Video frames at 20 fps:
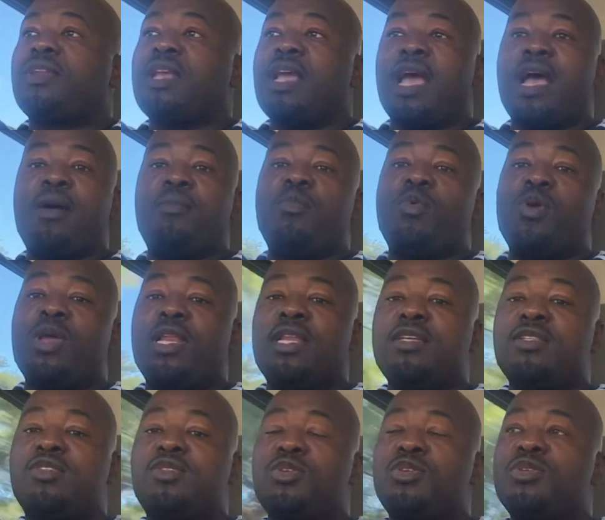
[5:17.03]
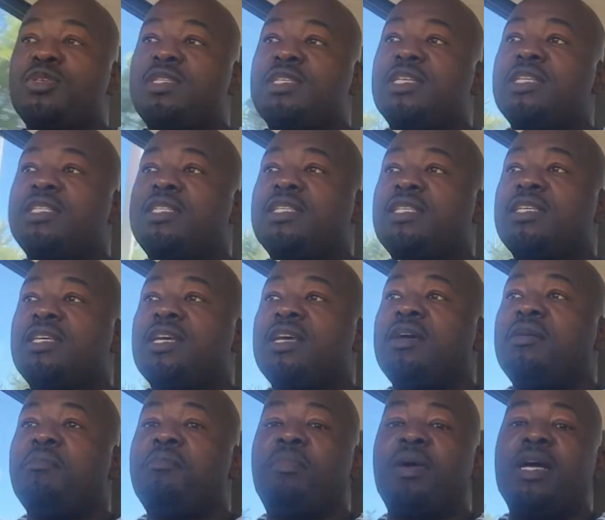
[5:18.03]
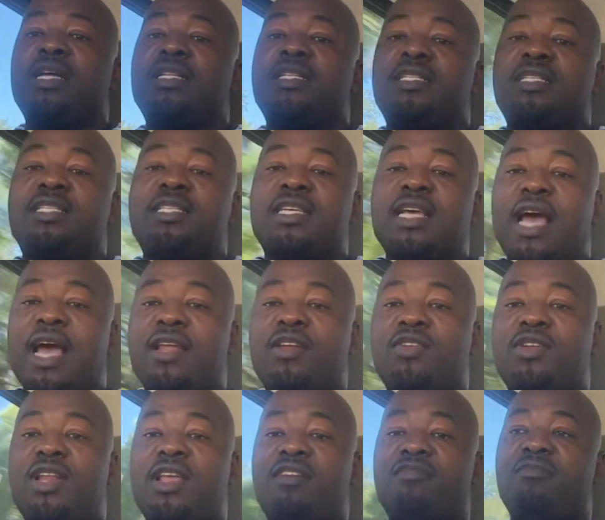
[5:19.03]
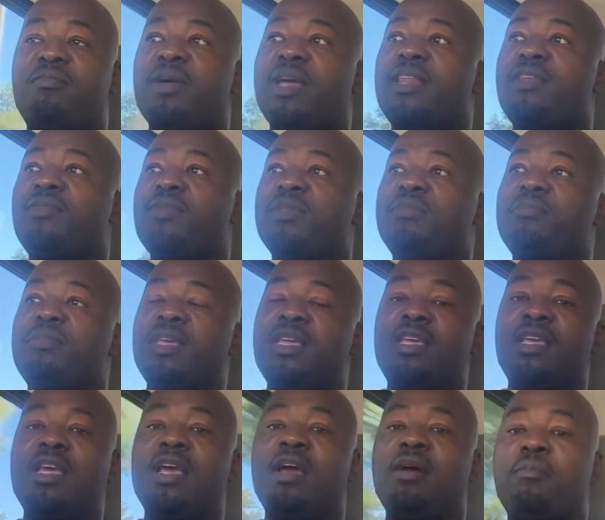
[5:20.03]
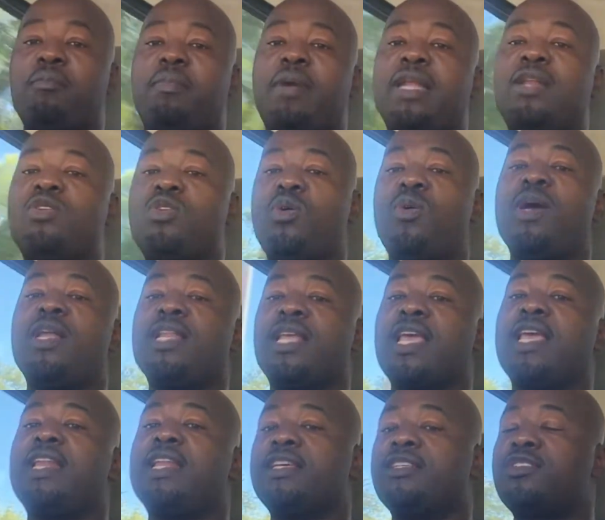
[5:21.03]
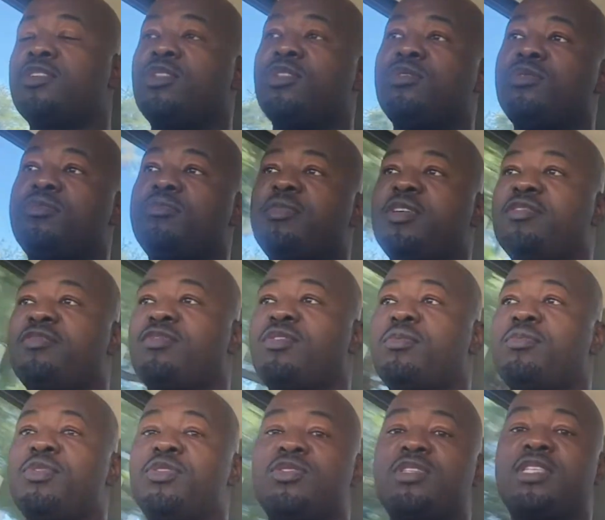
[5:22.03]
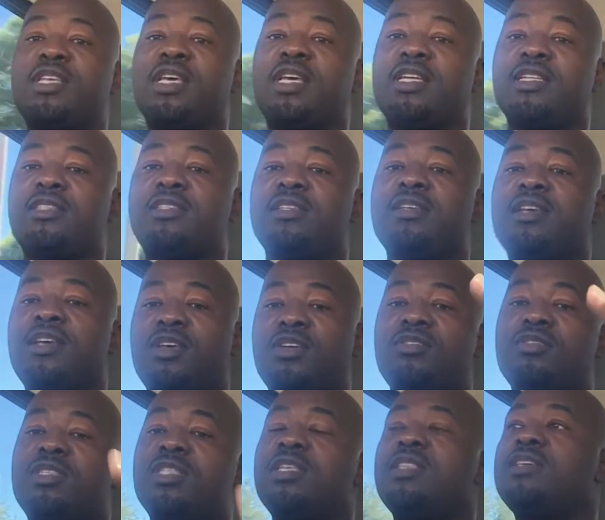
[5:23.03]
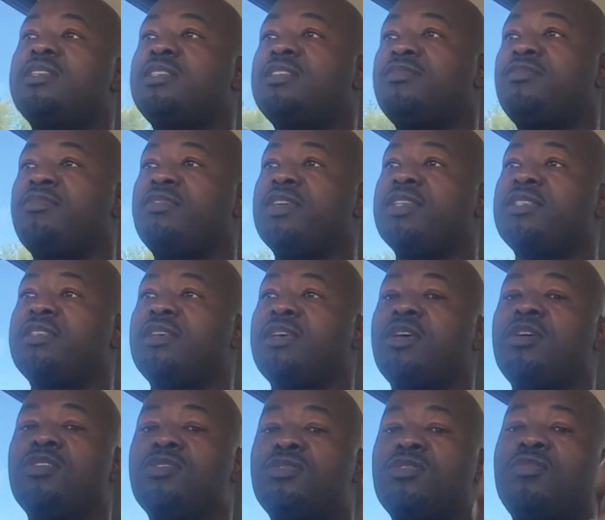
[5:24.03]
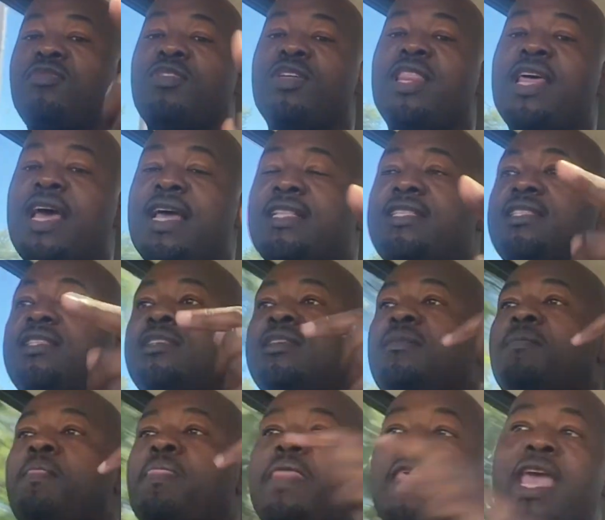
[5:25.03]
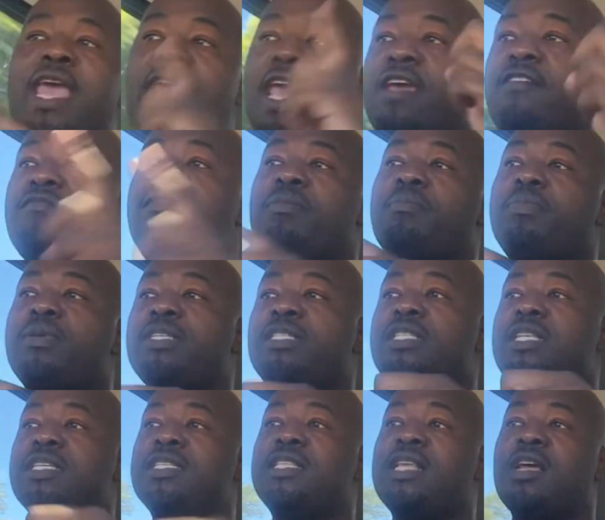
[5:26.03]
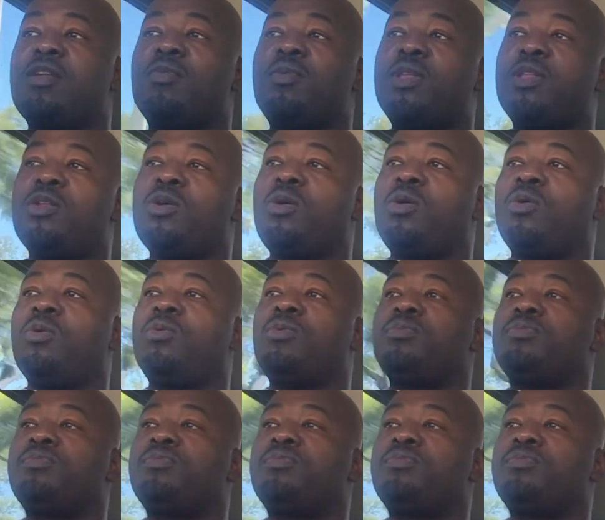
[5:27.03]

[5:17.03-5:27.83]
I'm willing to use it, but I don't have money with me, but no one can exclude me from using it. You see the difference? So for that, every business that we know,